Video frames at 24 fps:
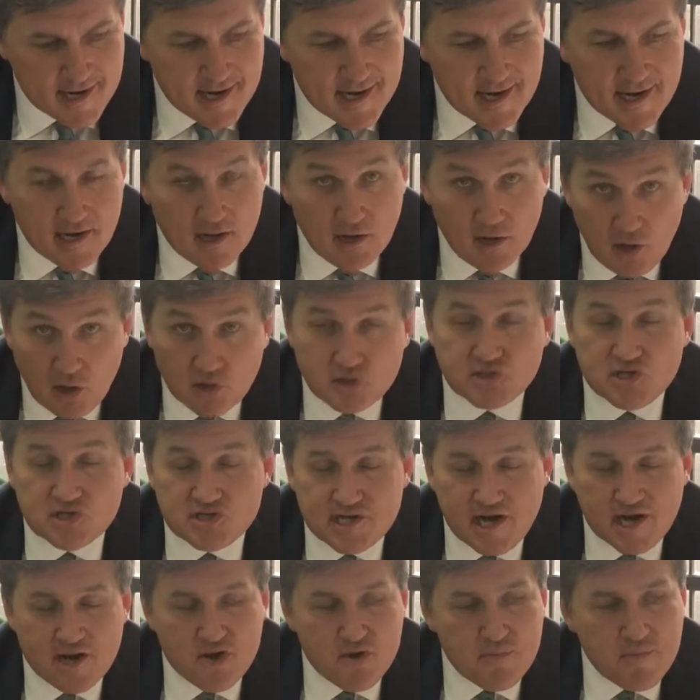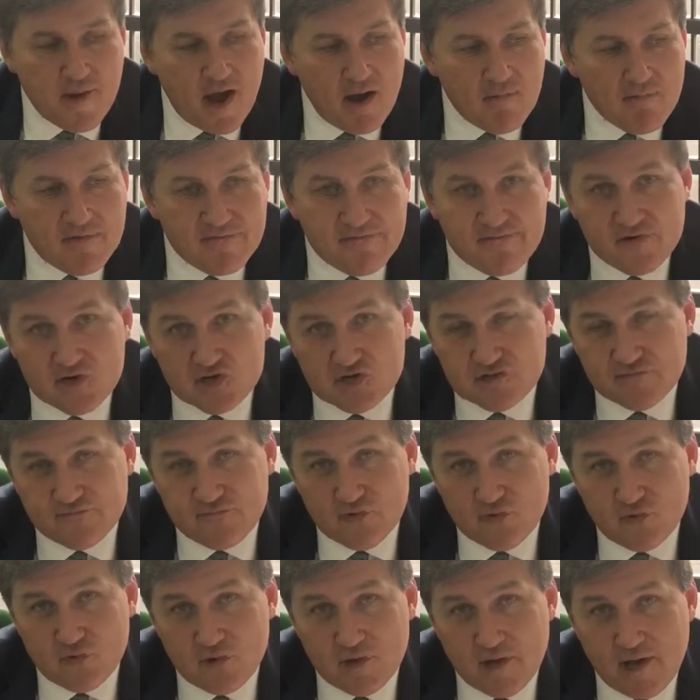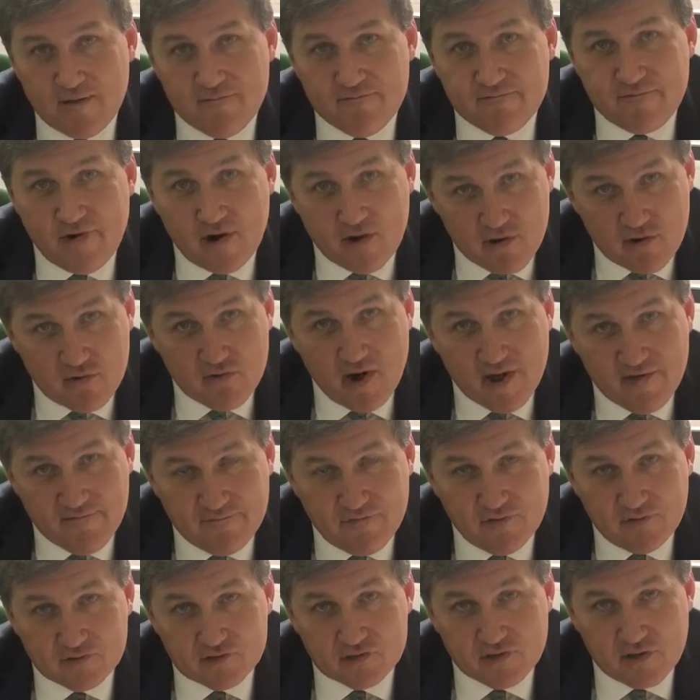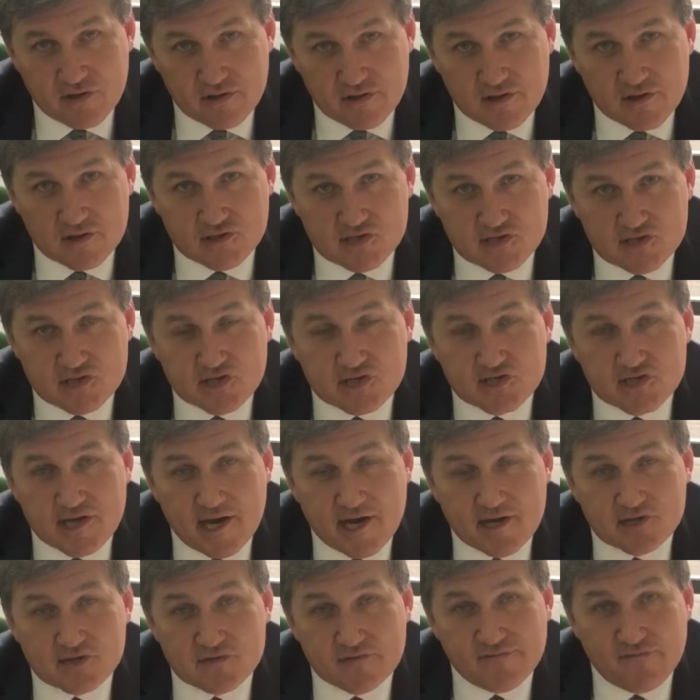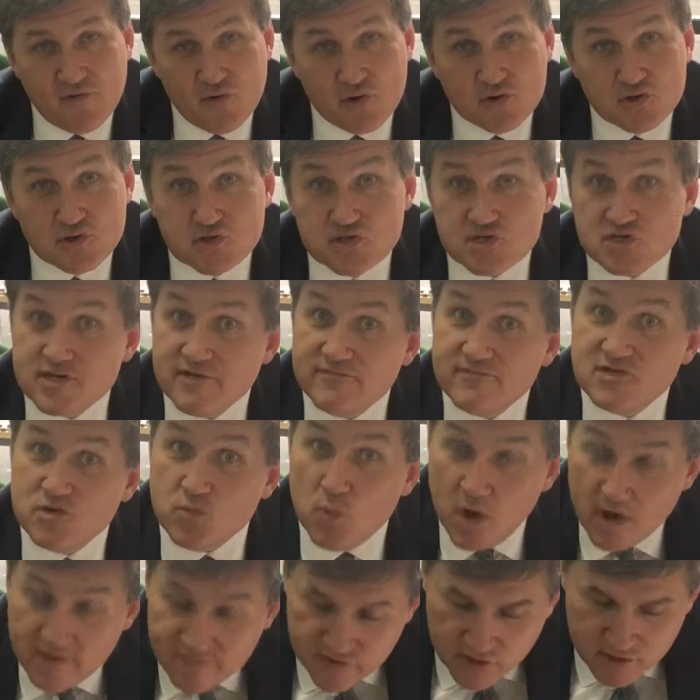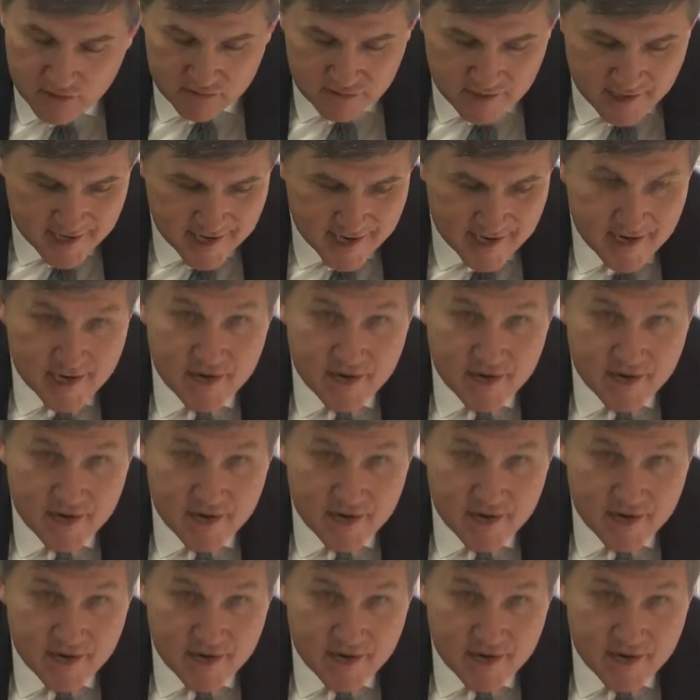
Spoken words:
Lots to tell you about, but first of all, I'm very grateful to the 36,471 of you